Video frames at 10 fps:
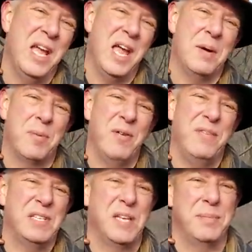In a
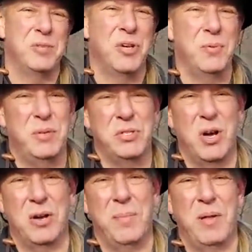previous episode, we
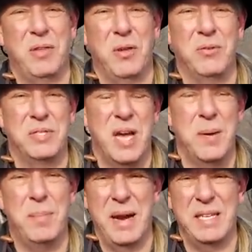talked about the ghost town
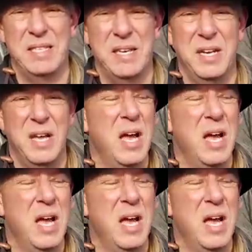of Bennington,